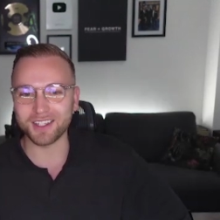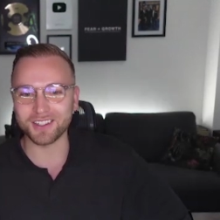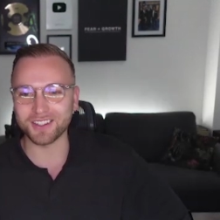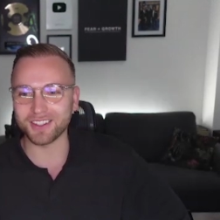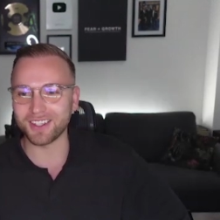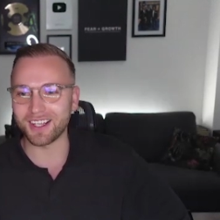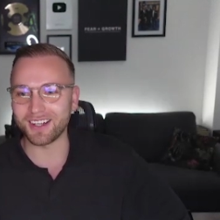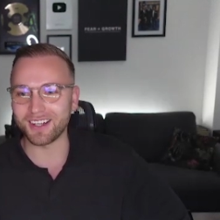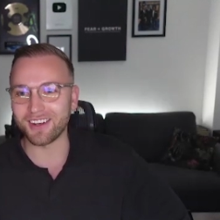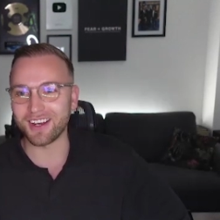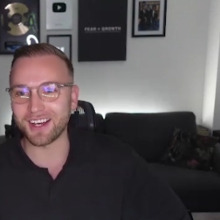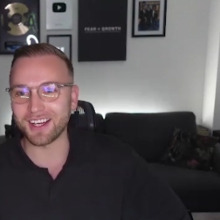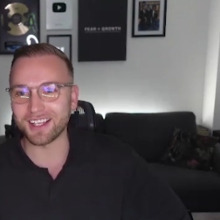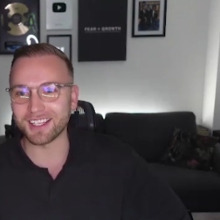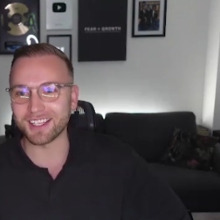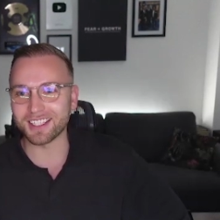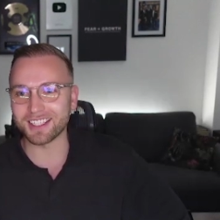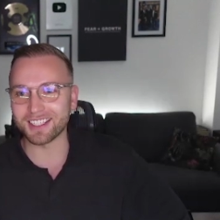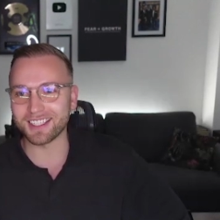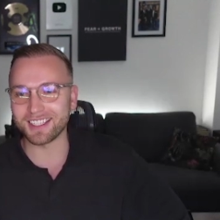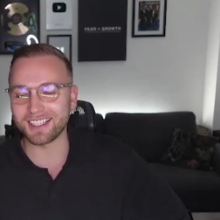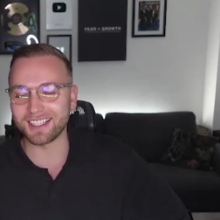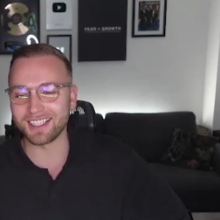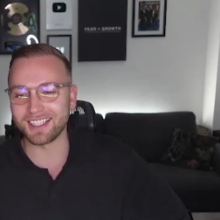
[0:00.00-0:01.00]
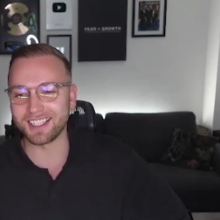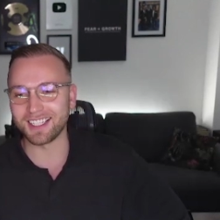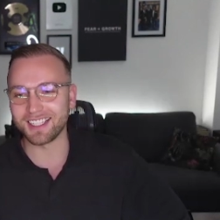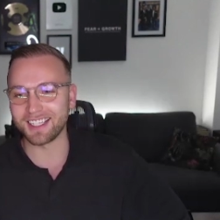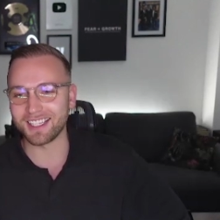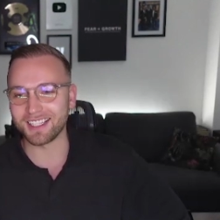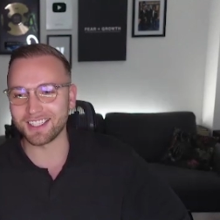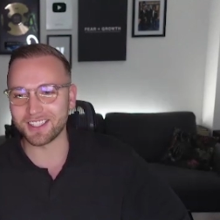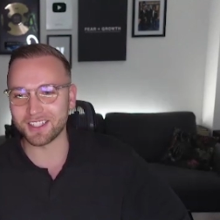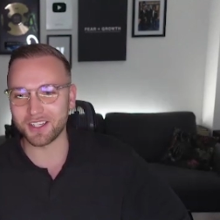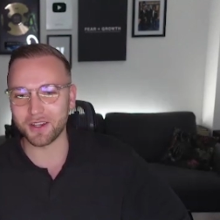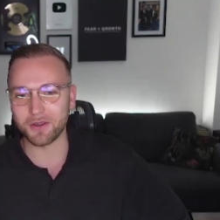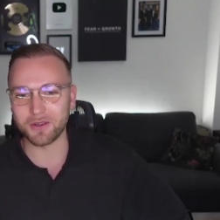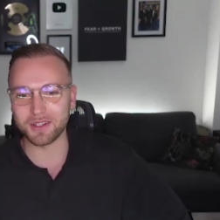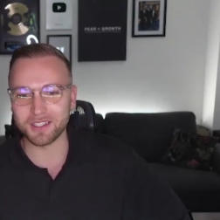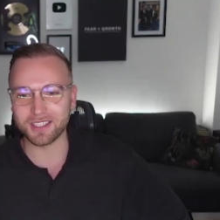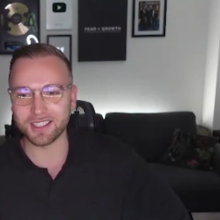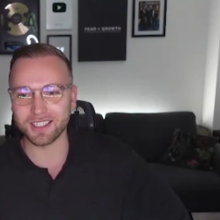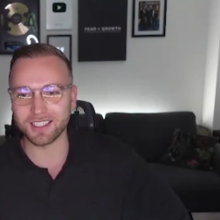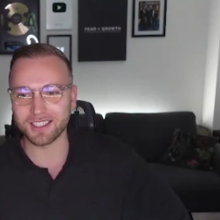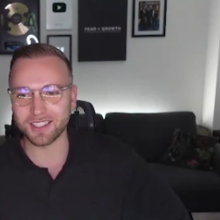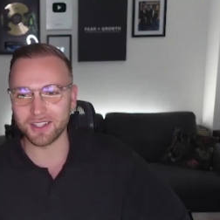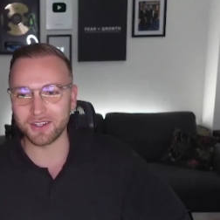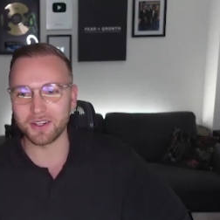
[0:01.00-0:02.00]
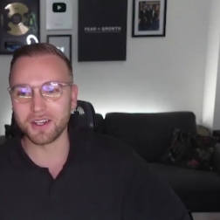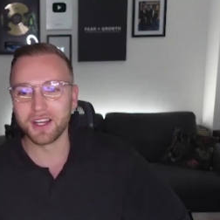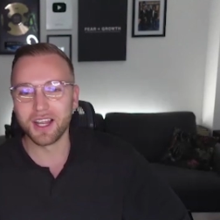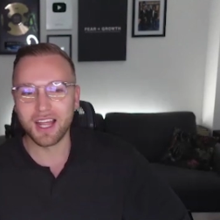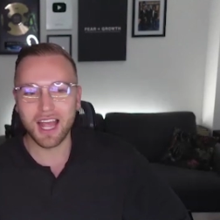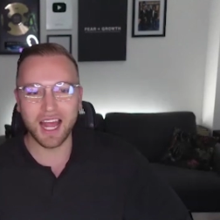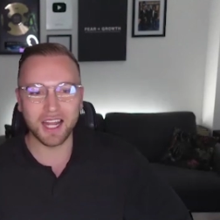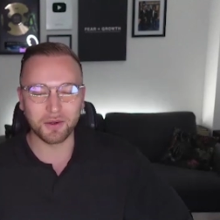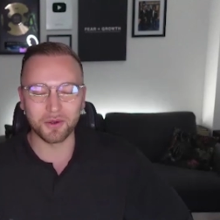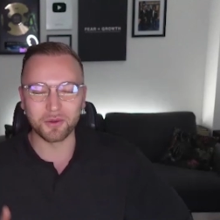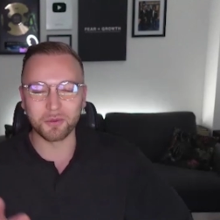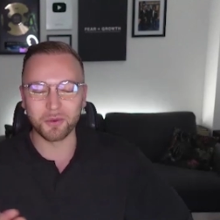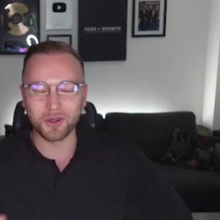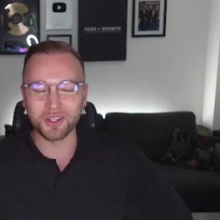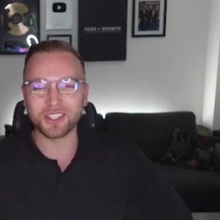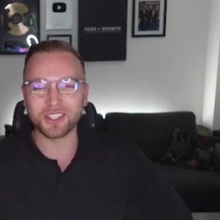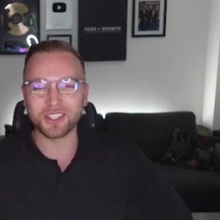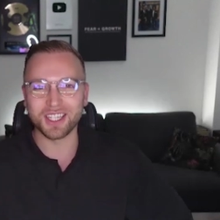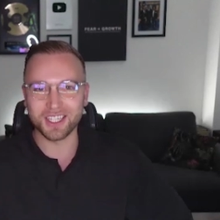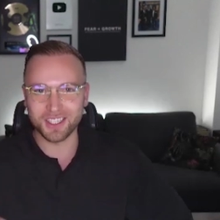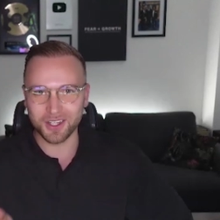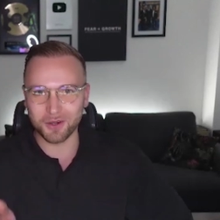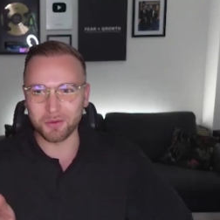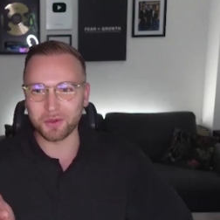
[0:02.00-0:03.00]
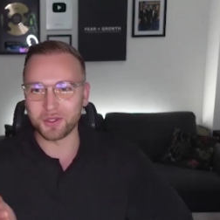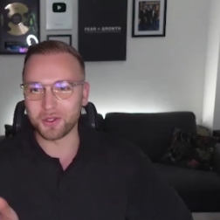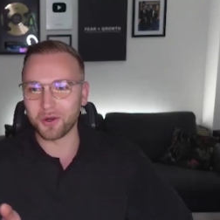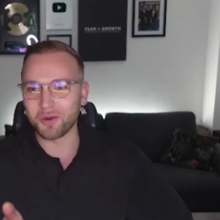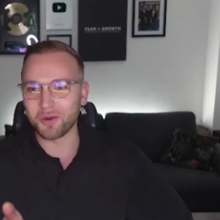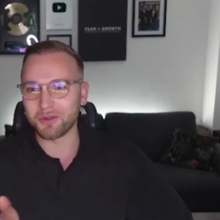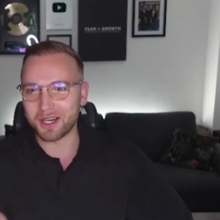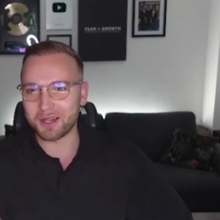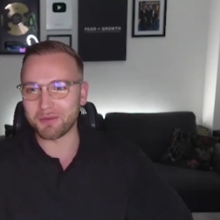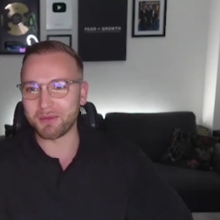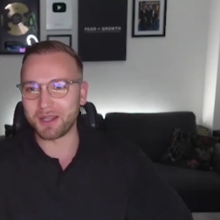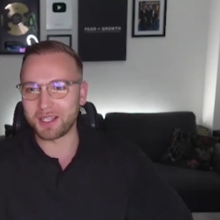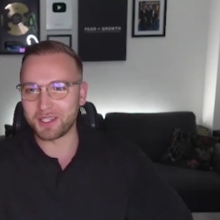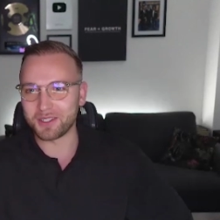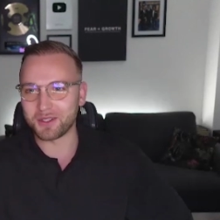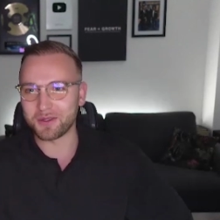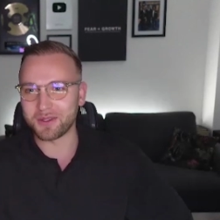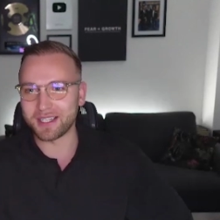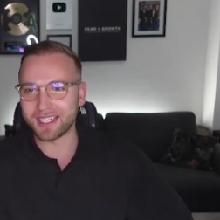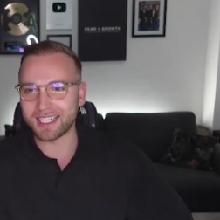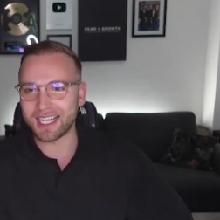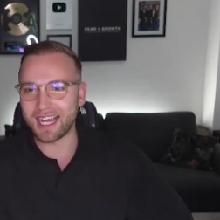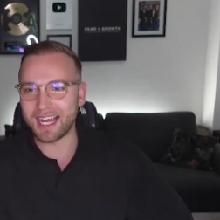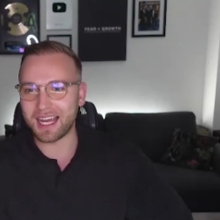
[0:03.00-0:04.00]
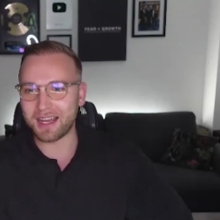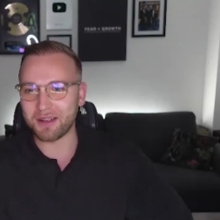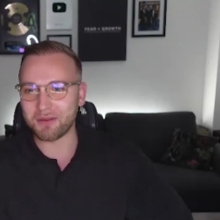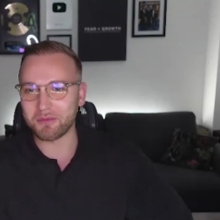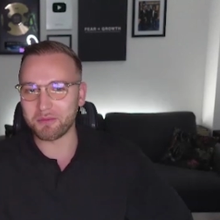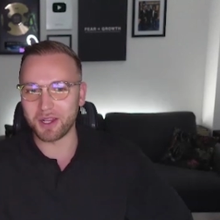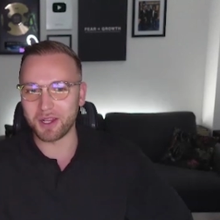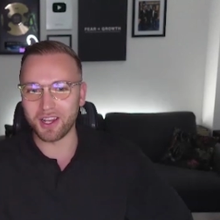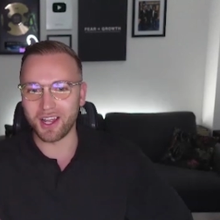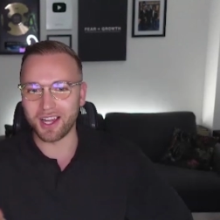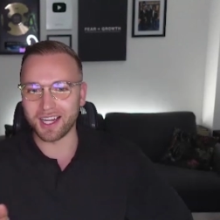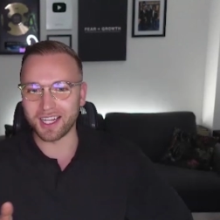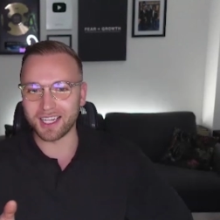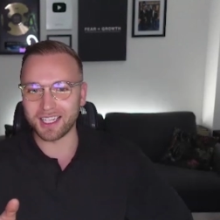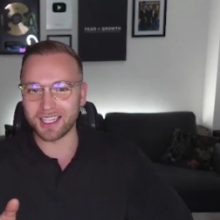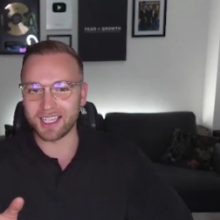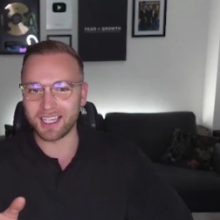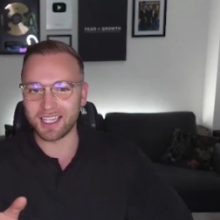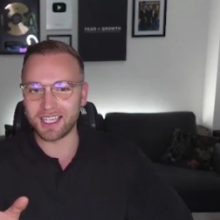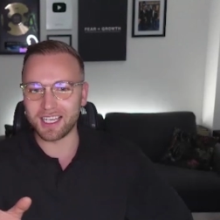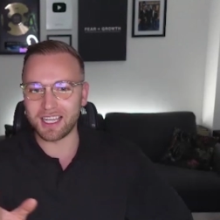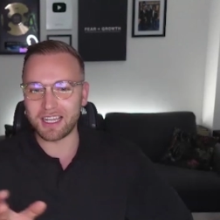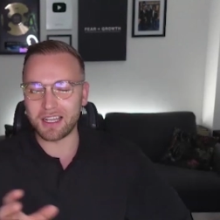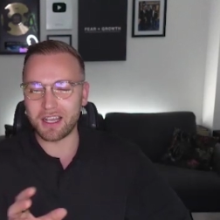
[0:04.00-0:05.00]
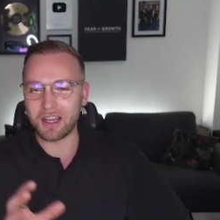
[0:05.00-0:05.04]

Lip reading: their ass, and they should go into it. So anyone watching this, I would not recommend doing that. But like, yeah.